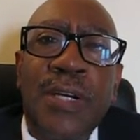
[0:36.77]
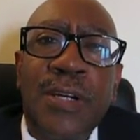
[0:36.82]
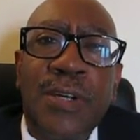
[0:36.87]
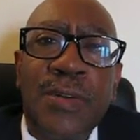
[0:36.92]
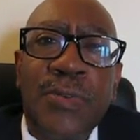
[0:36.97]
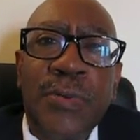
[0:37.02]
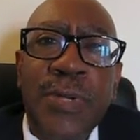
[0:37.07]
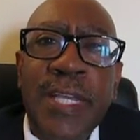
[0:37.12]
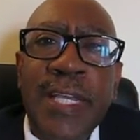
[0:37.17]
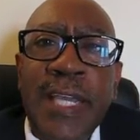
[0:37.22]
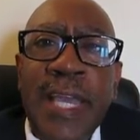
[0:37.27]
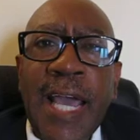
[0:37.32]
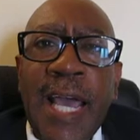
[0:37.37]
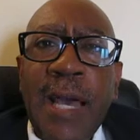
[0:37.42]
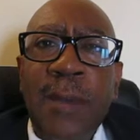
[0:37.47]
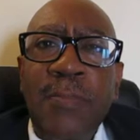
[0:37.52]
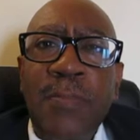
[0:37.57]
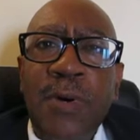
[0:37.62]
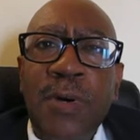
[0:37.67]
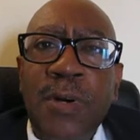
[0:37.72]

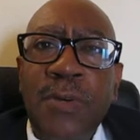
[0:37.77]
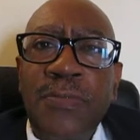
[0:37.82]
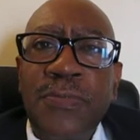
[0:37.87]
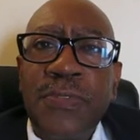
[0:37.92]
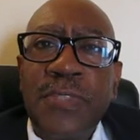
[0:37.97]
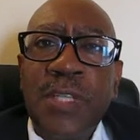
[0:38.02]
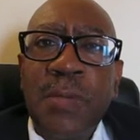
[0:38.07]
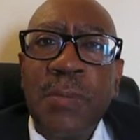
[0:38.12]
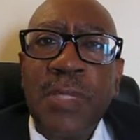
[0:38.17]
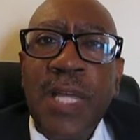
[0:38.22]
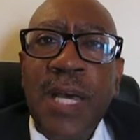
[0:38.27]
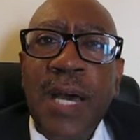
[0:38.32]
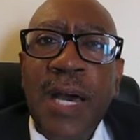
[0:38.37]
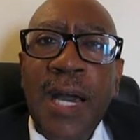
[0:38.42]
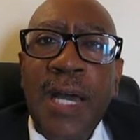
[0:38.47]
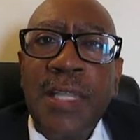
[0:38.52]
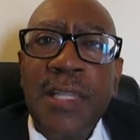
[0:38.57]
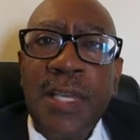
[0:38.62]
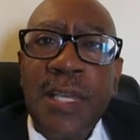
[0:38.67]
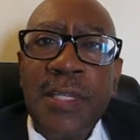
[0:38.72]
recap of some of the
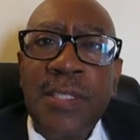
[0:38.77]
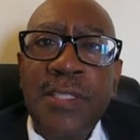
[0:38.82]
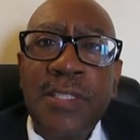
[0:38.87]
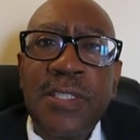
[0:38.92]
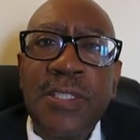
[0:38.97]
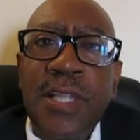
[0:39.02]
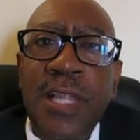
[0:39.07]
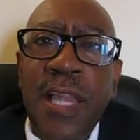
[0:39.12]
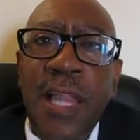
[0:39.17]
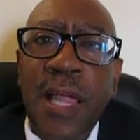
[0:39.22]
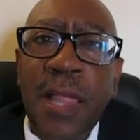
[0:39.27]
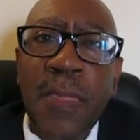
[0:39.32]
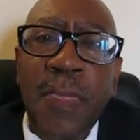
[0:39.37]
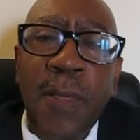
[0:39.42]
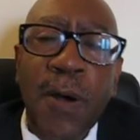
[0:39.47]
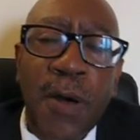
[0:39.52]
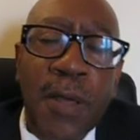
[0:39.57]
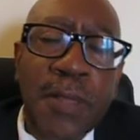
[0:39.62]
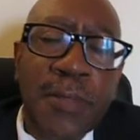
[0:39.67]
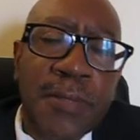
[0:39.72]
highlights that I
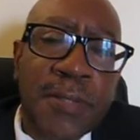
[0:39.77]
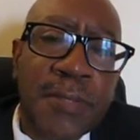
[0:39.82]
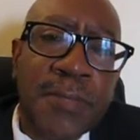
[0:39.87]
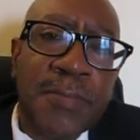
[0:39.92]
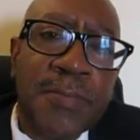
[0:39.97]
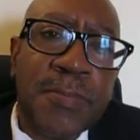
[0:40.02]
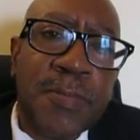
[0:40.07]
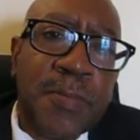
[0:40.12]
thought.